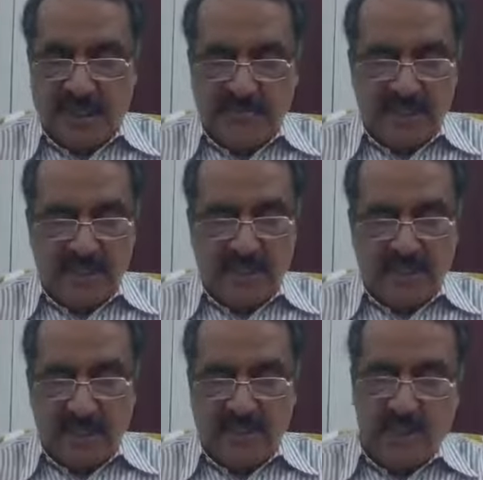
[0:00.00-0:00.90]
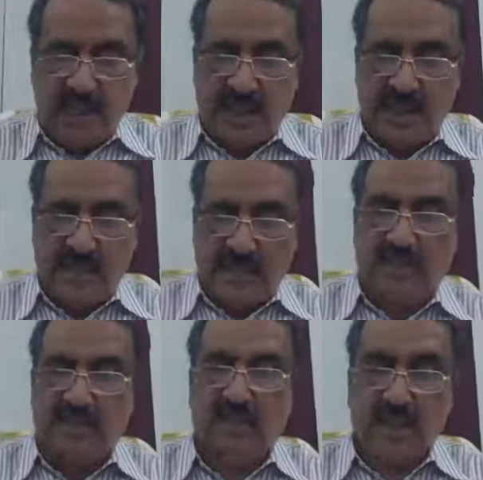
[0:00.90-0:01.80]
As per the revised
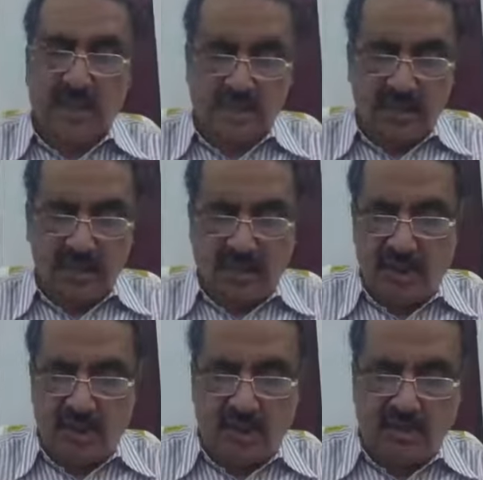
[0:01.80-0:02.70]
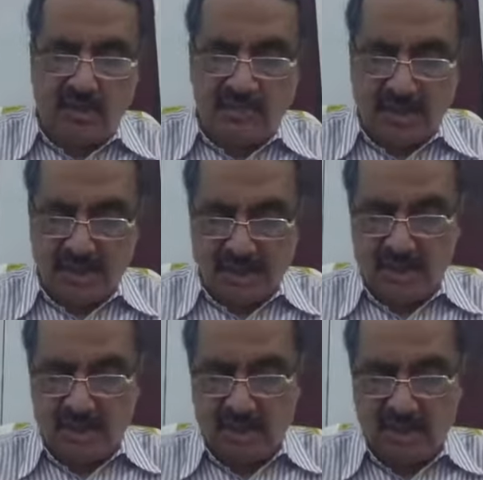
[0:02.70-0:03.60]
guidelines, statutory audit
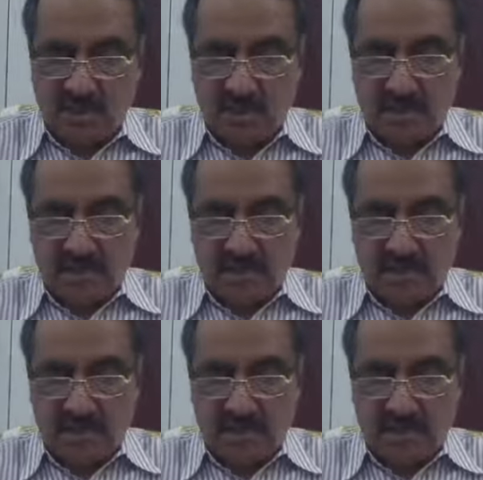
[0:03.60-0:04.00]
branches